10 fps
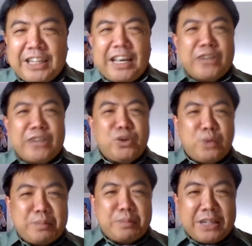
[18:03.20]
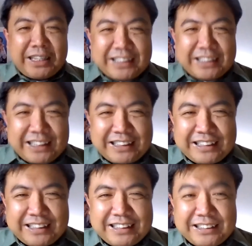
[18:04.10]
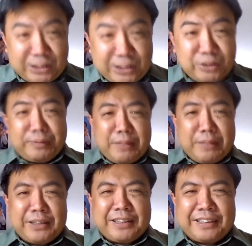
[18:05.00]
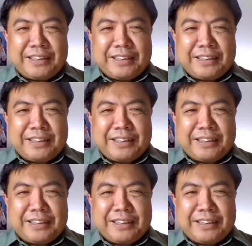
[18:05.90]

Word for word: and you will be like God. Sounds familiar.